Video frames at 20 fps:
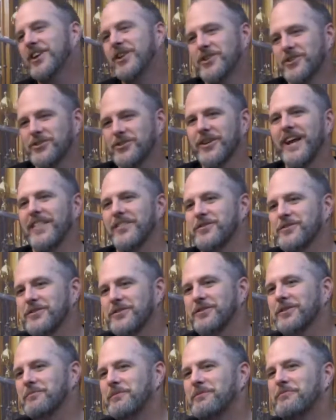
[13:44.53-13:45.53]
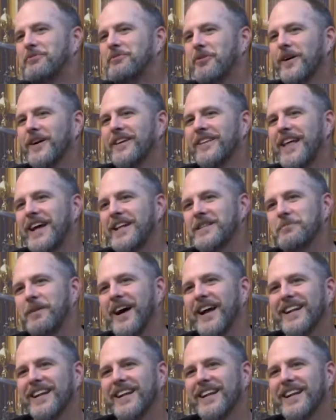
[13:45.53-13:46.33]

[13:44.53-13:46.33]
Mm -hmm. So yeah, there's aluminum foil in that spot.